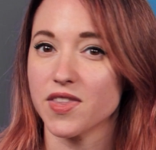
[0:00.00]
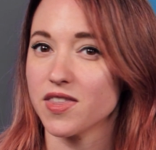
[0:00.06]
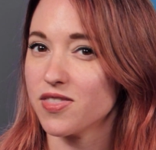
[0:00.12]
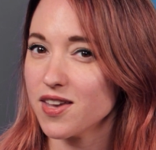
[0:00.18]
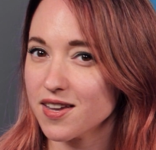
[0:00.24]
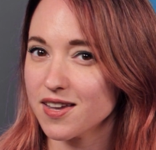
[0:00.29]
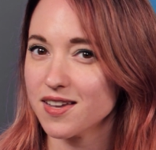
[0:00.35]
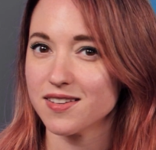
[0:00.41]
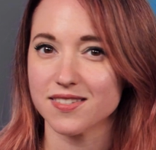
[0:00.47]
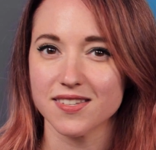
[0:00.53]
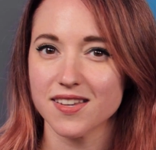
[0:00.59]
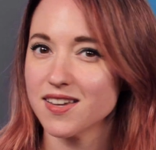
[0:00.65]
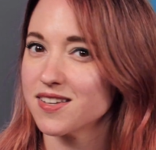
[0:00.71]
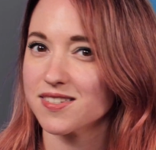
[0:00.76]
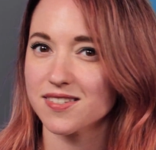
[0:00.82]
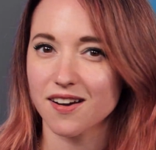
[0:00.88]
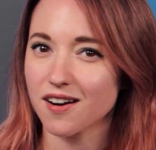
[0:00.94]
The thing is,
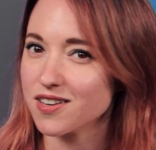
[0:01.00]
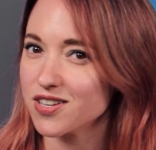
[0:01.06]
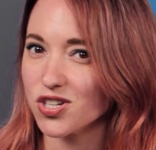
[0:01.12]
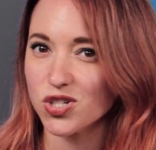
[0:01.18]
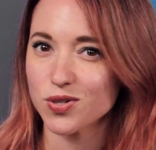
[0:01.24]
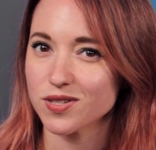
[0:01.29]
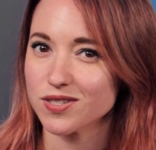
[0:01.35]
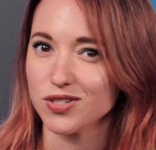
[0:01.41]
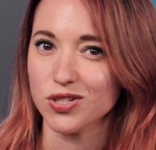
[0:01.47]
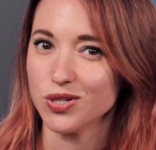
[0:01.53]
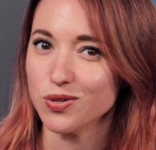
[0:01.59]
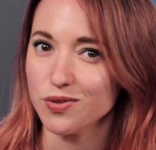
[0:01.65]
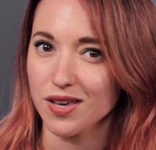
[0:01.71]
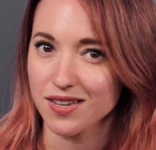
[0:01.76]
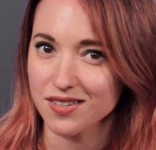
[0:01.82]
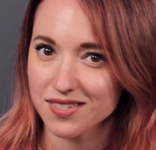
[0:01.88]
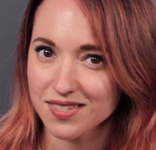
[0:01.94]
scar tissue doesn't do
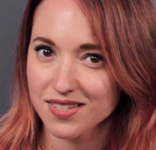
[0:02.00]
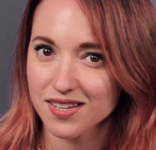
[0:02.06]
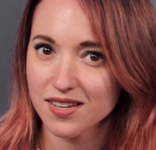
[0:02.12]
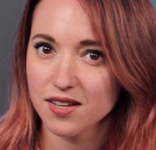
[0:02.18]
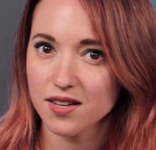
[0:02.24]
this.